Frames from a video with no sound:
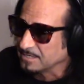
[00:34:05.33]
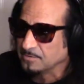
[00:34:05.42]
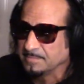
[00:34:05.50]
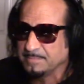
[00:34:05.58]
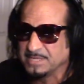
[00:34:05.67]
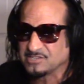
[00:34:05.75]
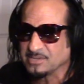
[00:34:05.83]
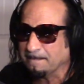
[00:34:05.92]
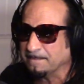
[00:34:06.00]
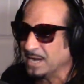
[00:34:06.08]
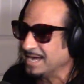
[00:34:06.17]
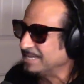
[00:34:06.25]
oh, maybe it's a
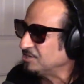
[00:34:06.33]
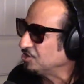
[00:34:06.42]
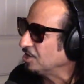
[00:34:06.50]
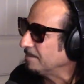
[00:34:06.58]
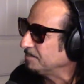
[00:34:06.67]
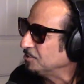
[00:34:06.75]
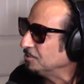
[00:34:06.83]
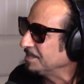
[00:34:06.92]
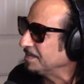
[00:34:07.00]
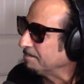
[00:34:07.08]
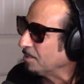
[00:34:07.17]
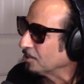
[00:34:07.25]
body shop. You know how
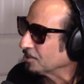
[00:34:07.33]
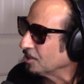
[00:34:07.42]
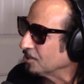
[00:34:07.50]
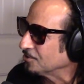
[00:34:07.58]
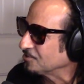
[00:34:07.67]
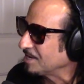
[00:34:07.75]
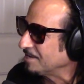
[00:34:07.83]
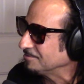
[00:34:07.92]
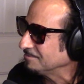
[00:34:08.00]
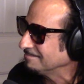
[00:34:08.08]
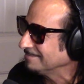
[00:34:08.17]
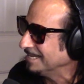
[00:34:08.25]
they park cars out
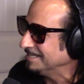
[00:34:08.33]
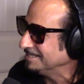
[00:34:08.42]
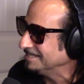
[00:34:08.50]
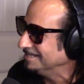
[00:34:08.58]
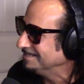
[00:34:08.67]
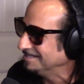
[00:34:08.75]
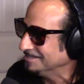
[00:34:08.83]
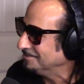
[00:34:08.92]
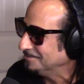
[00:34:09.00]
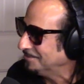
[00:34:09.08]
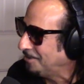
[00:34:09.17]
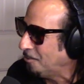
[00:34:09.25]
at, you
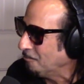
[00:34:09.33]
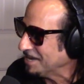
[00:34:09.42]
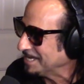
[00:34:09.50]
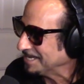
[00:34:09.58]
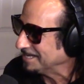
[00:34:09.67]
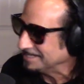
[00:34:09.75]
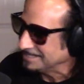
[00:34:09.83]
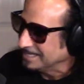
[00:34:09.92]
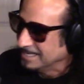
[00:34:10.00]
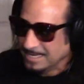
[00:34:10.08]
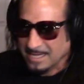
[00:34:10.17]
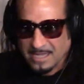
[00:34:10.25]
know, all weekend?
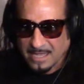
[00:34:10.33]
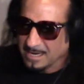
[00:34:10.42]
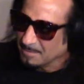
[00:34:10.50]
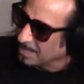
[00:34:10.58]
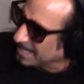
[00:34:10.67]
And I'm like,